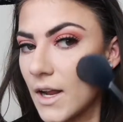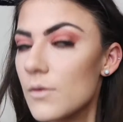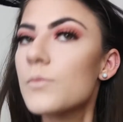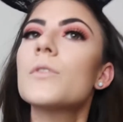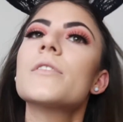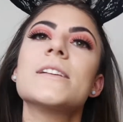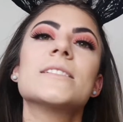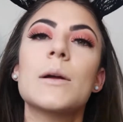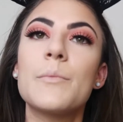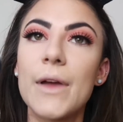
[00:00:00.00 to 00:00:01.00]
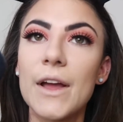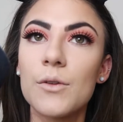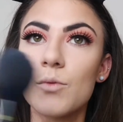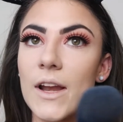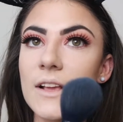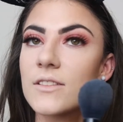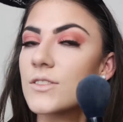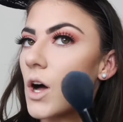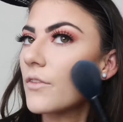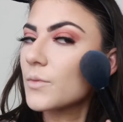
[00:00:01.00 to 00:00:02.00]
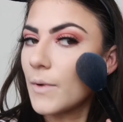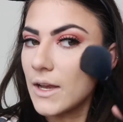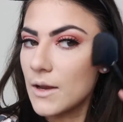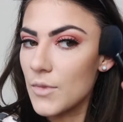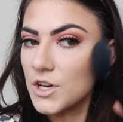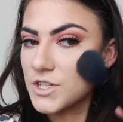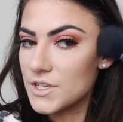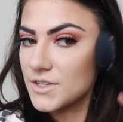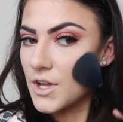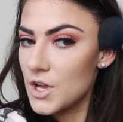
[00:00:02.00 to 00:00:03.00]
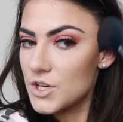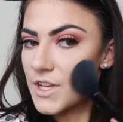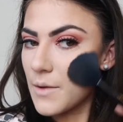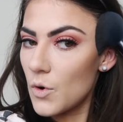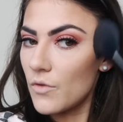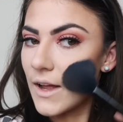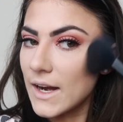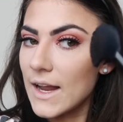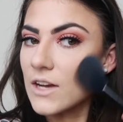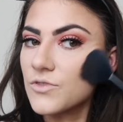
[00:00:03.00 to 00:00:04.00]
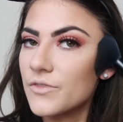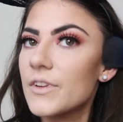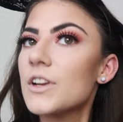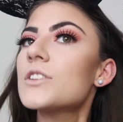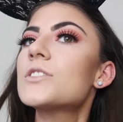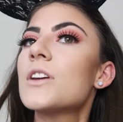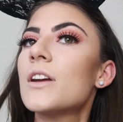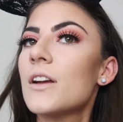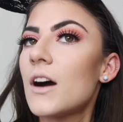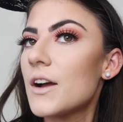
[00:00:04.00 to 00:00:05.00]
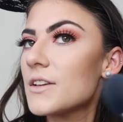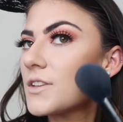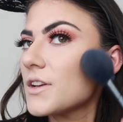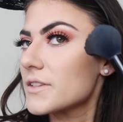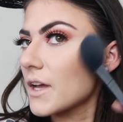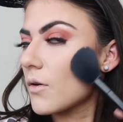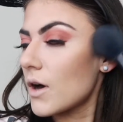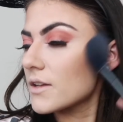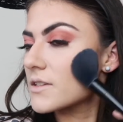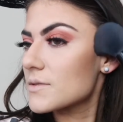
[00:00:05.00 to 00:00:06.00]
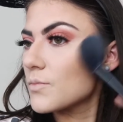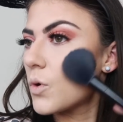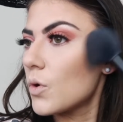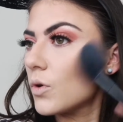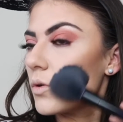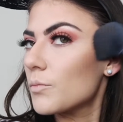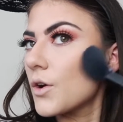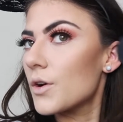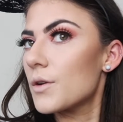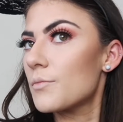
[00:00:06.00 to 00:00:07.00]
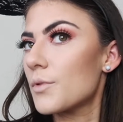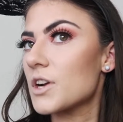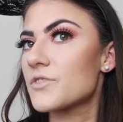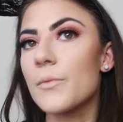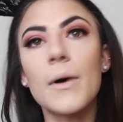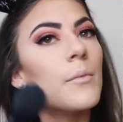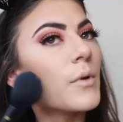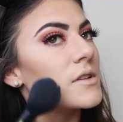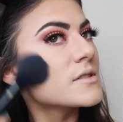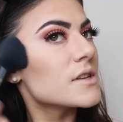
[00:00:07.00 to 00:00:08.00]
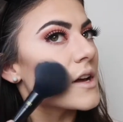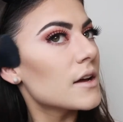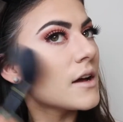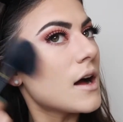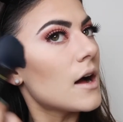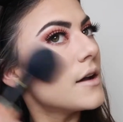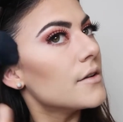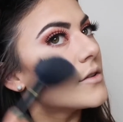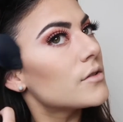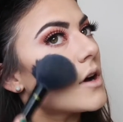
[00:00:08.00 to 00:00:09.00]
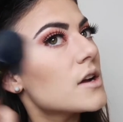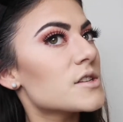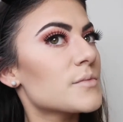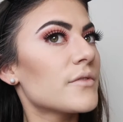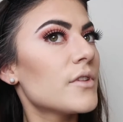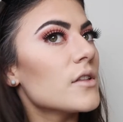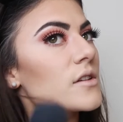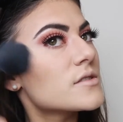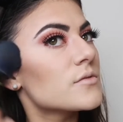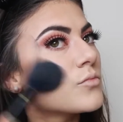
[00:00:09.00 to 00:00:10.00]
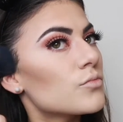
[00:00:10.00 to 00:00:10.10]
like with one of these like big really soft blending brushes, just get more of like a natural finish. I used to use like quite a small brush for my bronzer and I just prefer this.